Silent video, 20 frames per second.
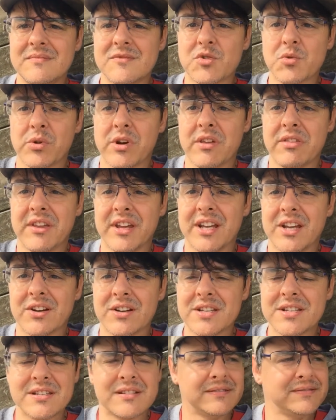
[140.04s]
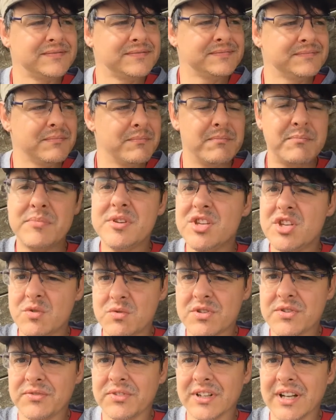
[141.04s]
So what do you think, guys?
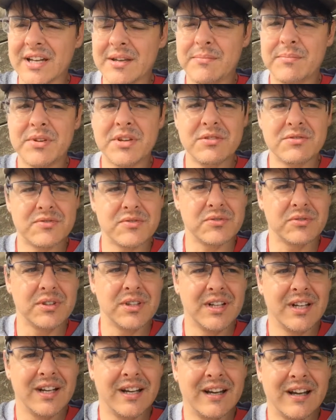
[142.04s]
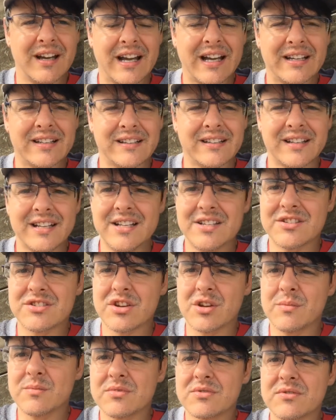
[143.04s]
Beautiful, eh? Beautiful. And in
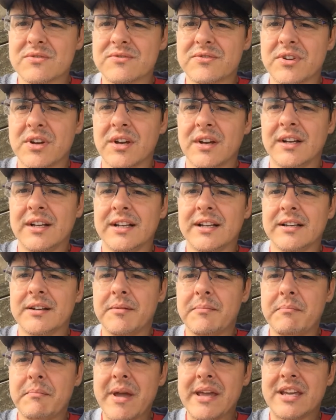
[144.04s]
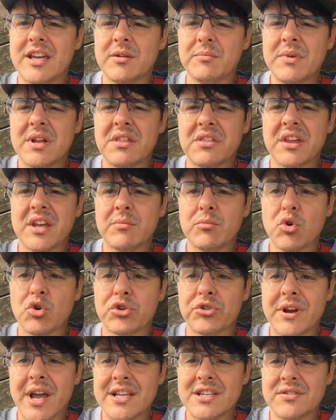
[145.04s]
terms of making me think more
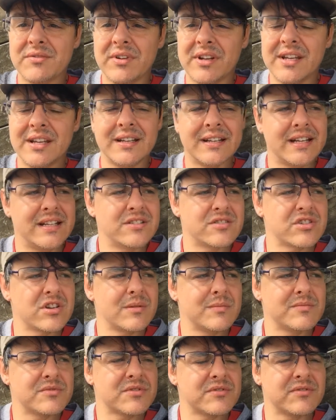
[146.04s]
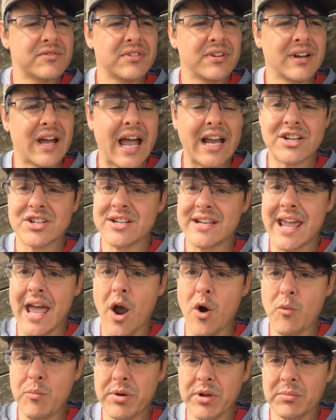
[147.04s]
creatively, in terms of actually
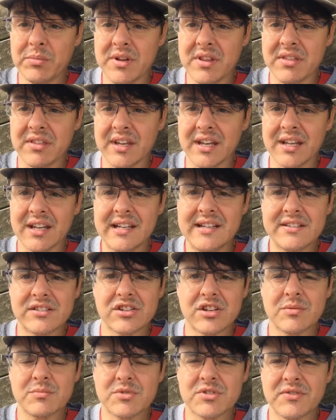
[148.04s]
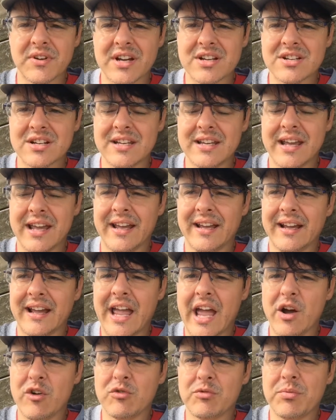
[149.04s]
helping me think, in terms of actually
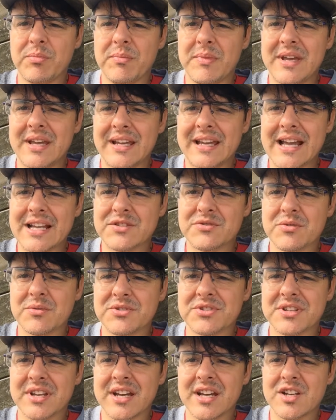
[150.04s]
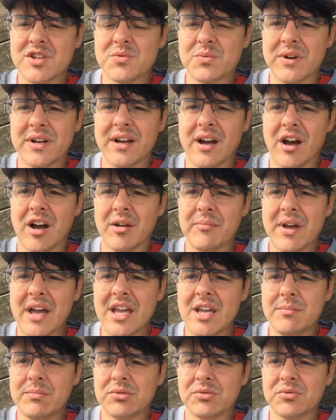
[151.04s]
helping me get to a stage where I'm
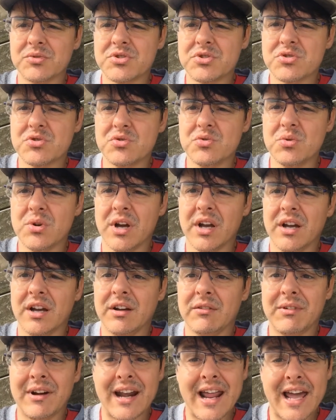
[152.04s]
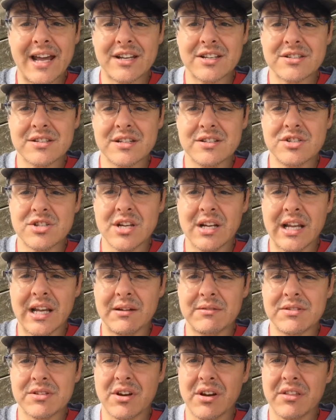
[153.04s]
able to relax and chill
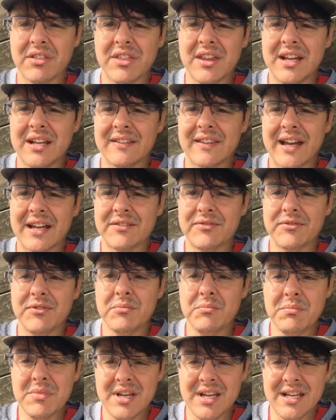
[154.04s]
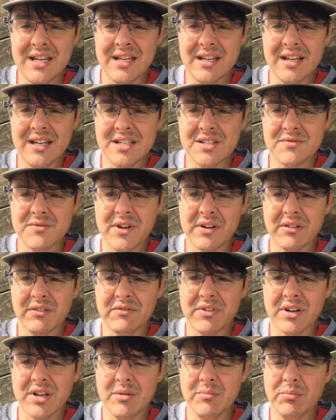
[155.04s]
out, I think that for me is
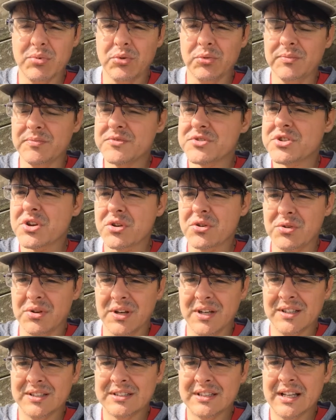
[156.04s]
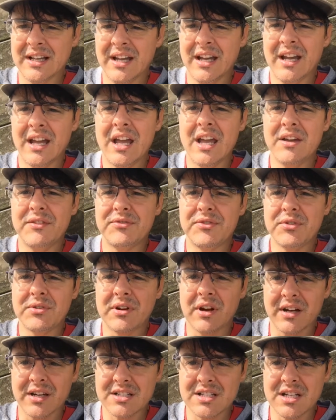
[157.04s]
very, very important. So if
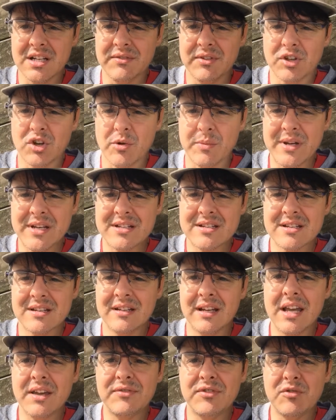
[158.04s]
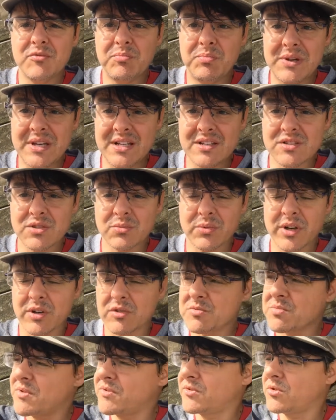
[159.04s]
you'd like to leave a comment, if you've been to
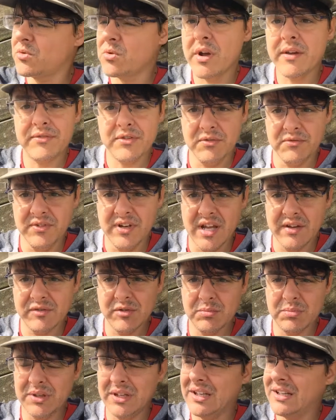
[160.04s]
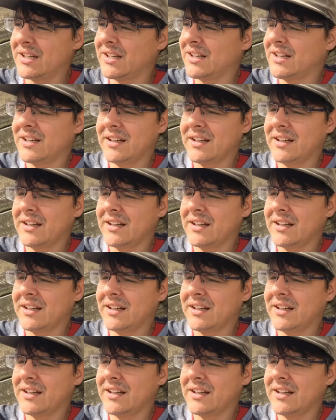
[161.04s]
Wales before, if you've never been,